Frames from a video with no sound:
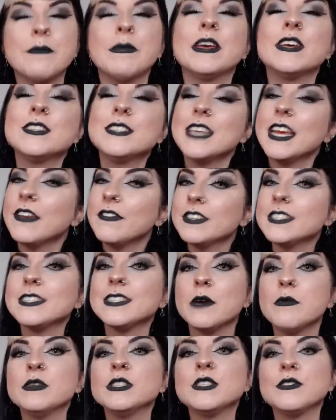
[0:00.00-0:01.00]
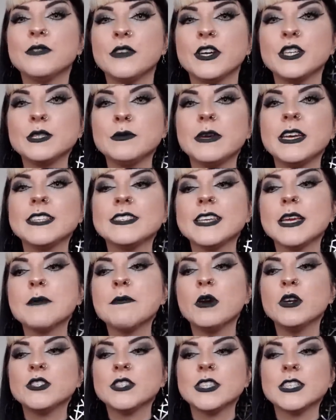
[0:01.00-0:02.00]
because if it's someone's first piercing,
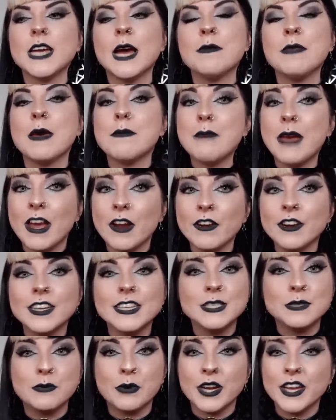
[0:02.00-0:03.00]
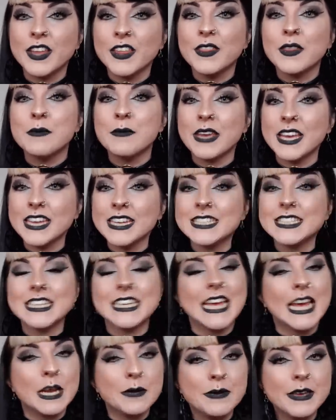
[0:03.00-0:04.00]
most of the time their parent is bringing them in to
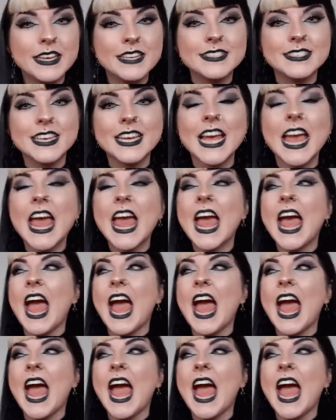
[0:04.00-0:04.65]
get a piercing